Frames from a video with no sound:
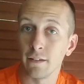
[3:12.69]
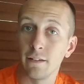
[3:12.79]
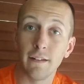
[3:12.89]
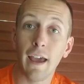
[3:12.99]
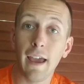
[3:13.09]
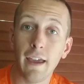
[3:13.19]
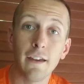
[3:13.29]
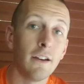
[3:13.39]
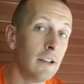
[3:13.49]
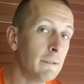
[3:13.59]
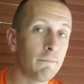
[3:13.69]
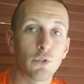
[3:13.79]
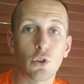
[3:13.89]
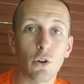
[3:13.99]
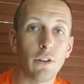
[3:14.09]
And today it's
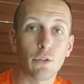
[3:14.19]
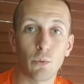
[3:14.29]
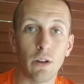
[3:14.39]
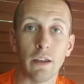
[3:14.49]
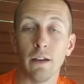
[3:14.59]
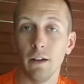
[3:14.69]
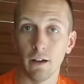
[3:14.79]
33.